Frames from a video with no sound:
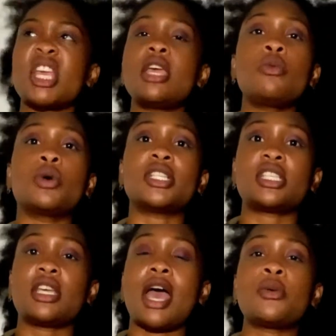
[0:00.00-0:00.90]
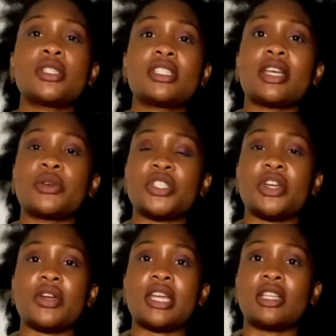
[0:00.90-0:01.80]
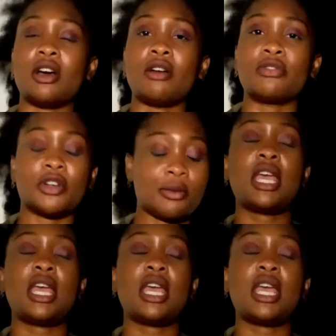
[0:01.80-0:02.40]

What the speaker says: It wasn't. I was a secretary at a law firm,